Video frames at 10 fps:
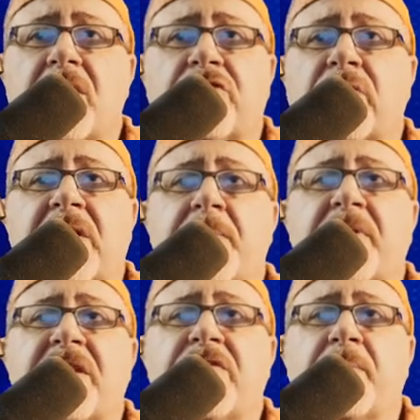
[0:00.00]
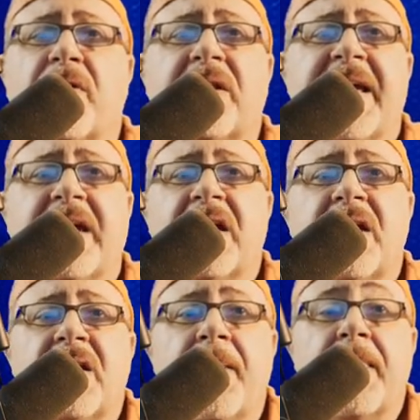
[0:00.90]
It's really unbelievable. Like,
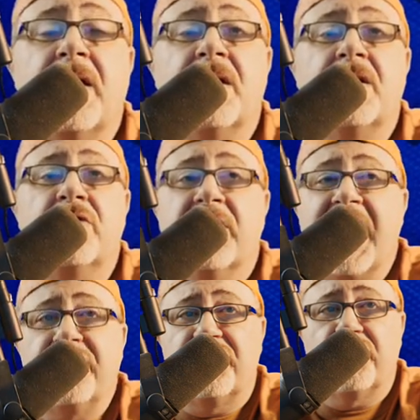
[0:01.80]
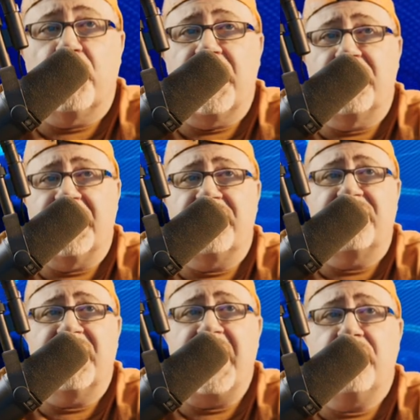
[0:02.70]
you guys just want to like
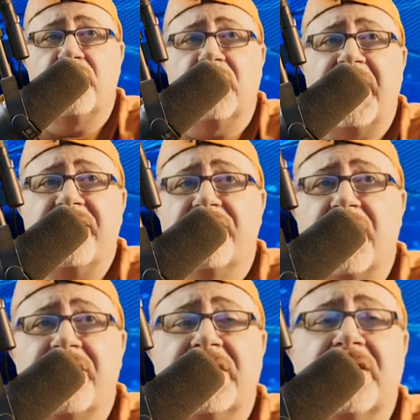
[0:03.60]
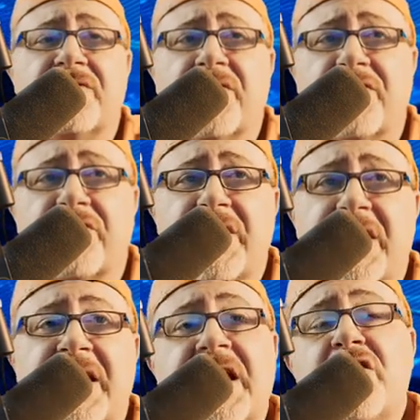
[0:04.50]
skate through life for everything for
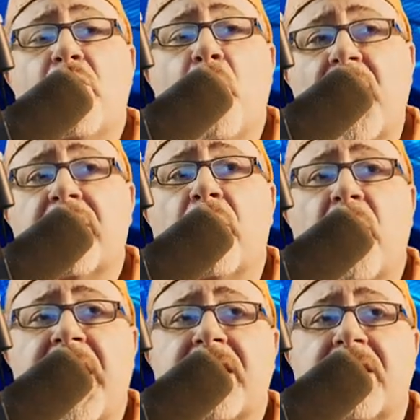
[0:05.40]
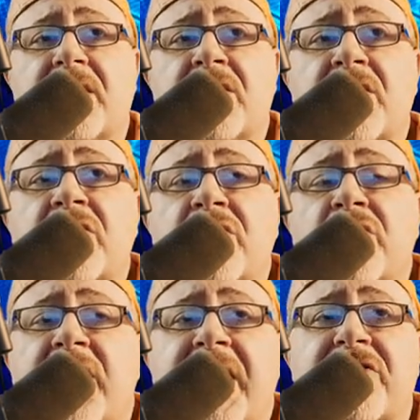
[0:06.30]
free, and then you wonder why
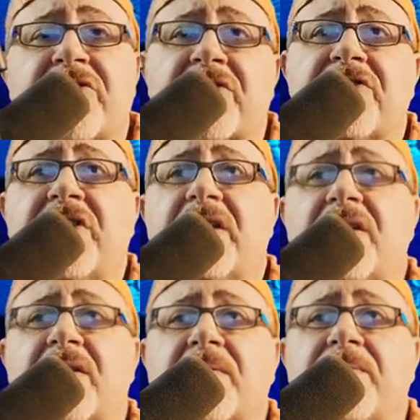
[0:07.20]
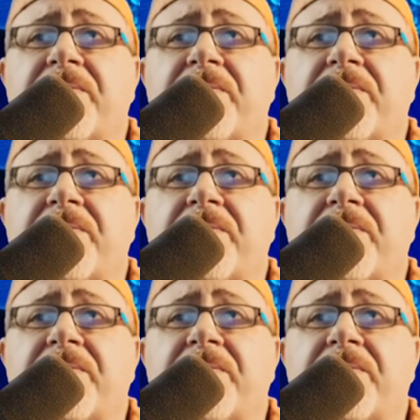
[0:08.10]
you can't succeed.